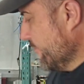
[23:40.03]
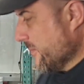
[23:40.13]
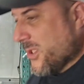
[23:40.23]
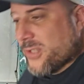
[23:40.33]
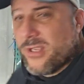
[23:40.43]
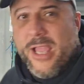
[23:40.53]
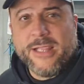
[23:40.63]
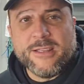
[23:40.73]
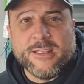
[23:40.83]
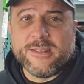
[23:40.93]
just like
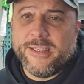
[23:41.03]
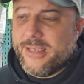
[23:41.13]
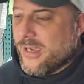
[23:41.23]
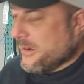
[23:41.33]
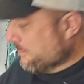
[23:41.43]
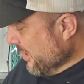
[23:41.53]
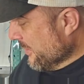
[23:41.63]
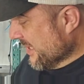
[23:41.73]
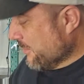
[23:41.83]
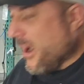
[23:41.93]
the
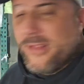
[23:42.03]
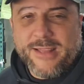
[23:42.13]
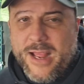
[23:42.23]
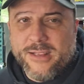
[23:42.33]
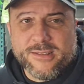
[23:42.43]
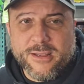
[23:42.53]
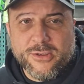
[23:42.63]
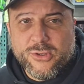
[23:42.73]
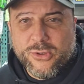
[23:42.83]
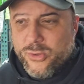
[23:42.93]
Burmese python is a
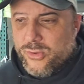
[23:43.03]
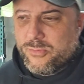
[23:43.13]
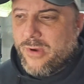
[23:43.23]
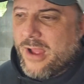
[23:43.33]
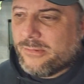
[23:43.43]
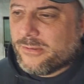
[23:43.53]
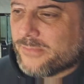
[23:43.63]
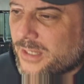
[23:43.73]
huge problem